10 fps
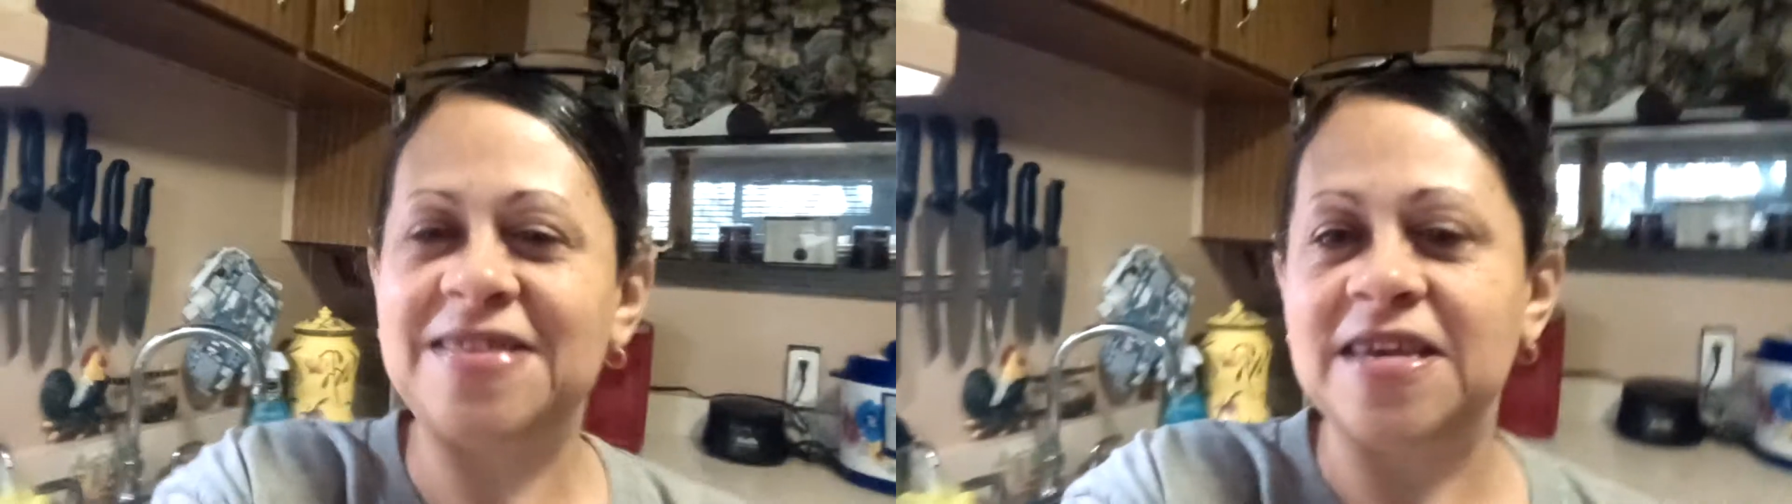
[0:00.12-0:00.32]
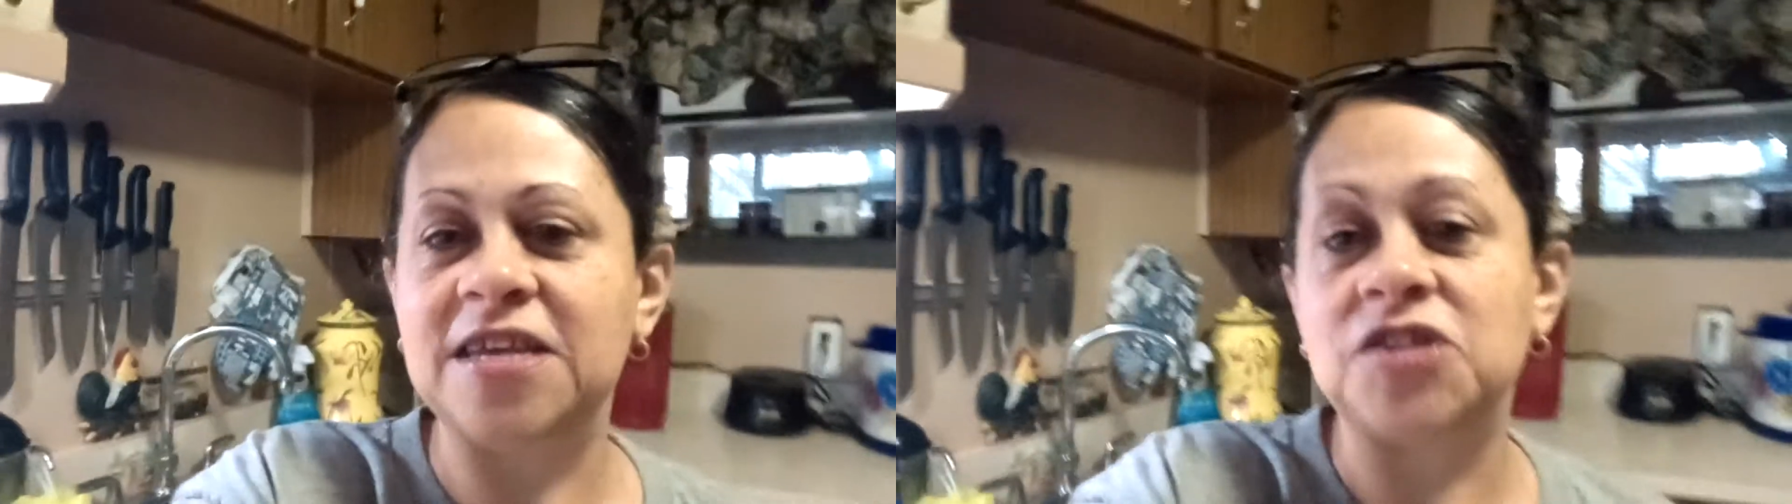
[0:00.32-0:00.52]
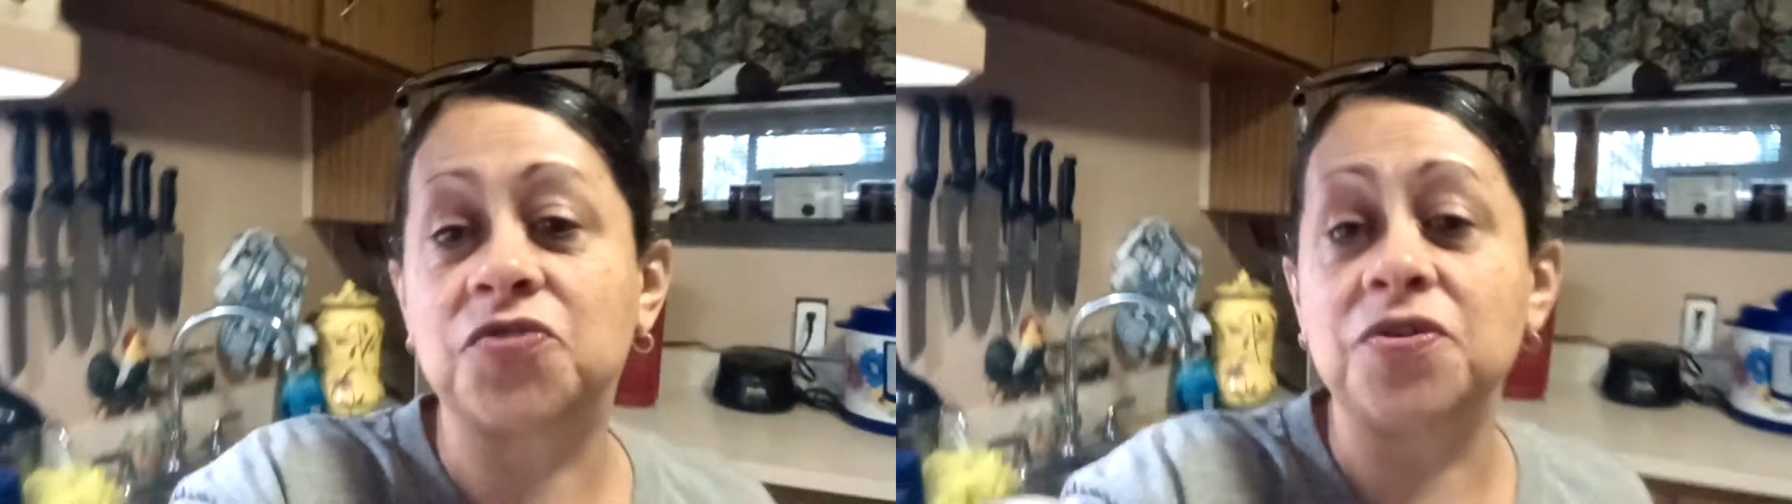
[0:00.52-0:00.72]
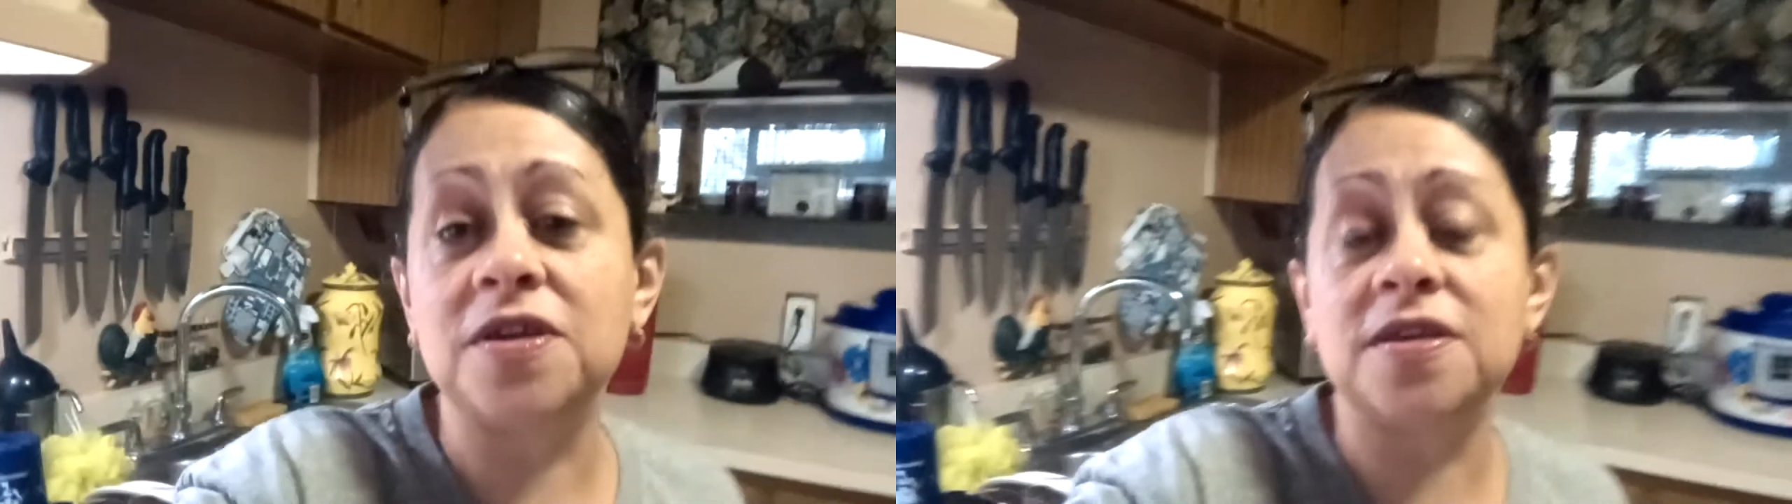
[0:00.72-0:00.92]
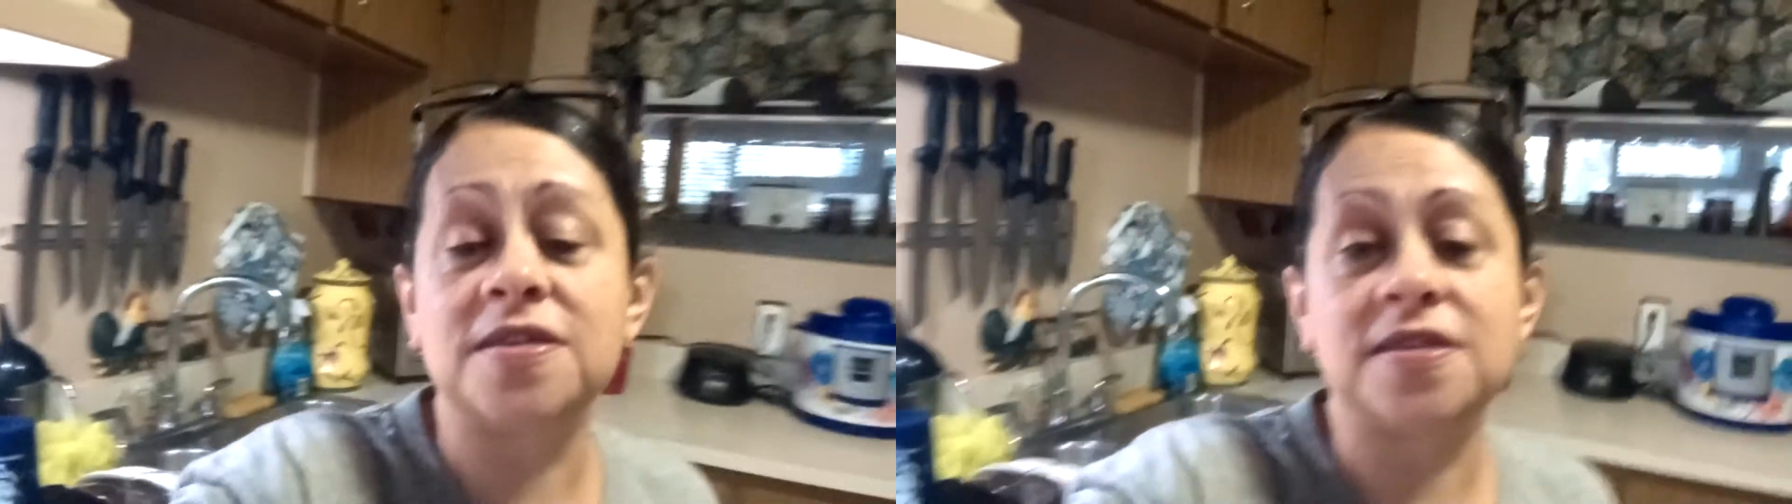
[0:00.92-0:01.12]
It's
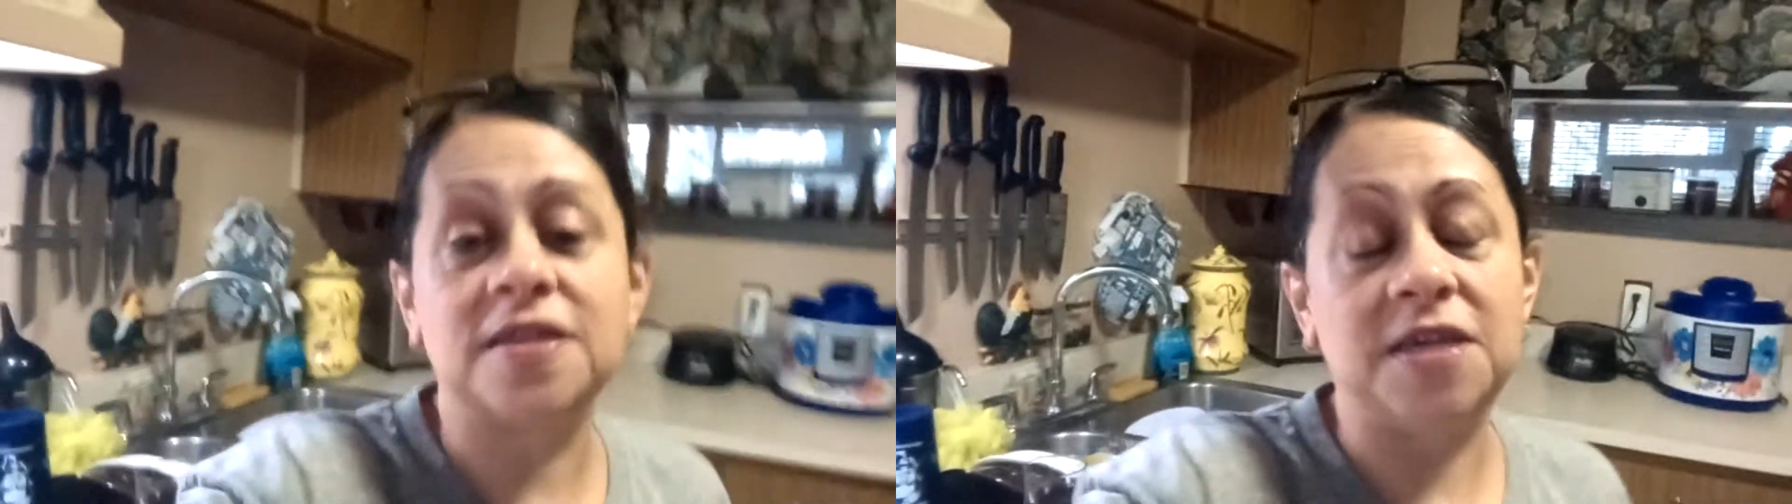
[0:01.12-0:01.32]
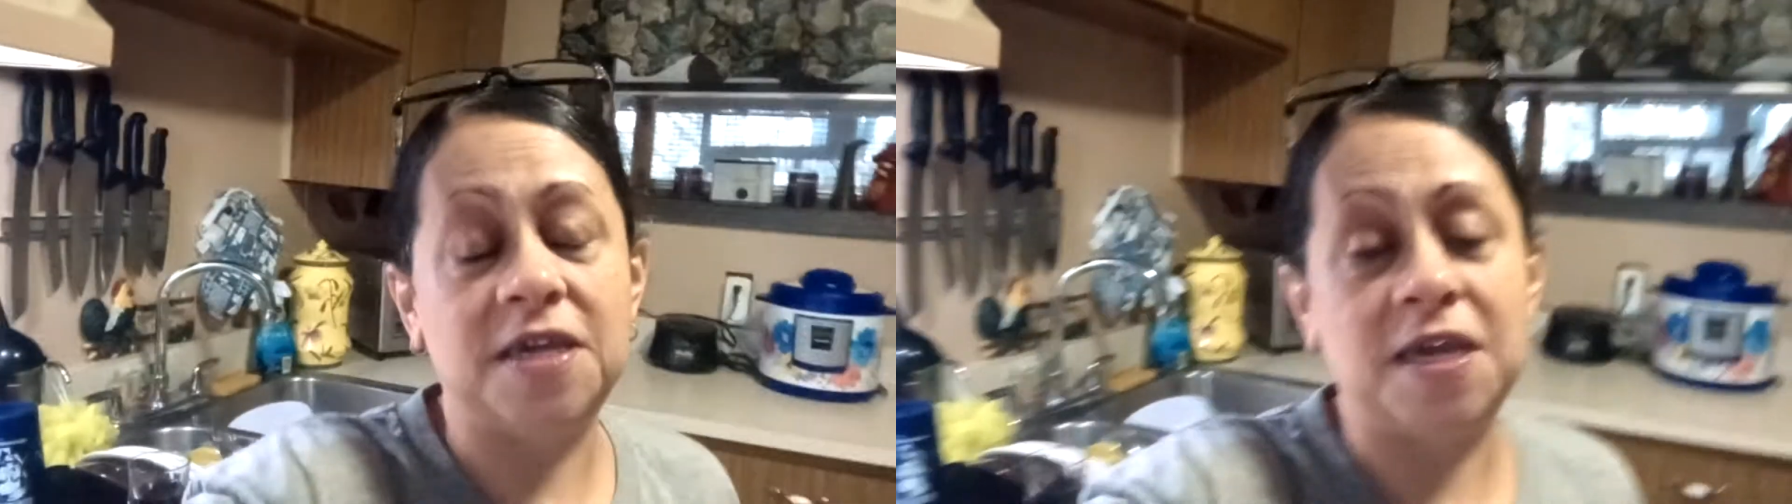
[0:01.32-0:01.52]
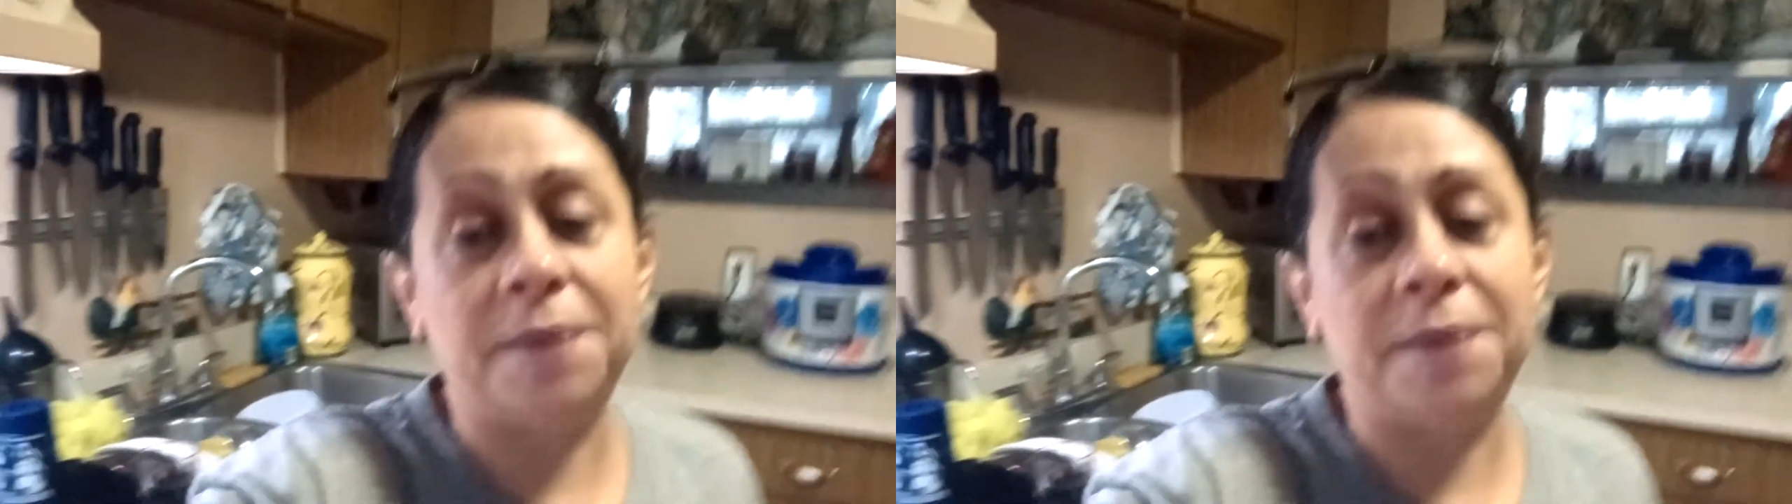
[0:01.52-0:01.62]
Chris.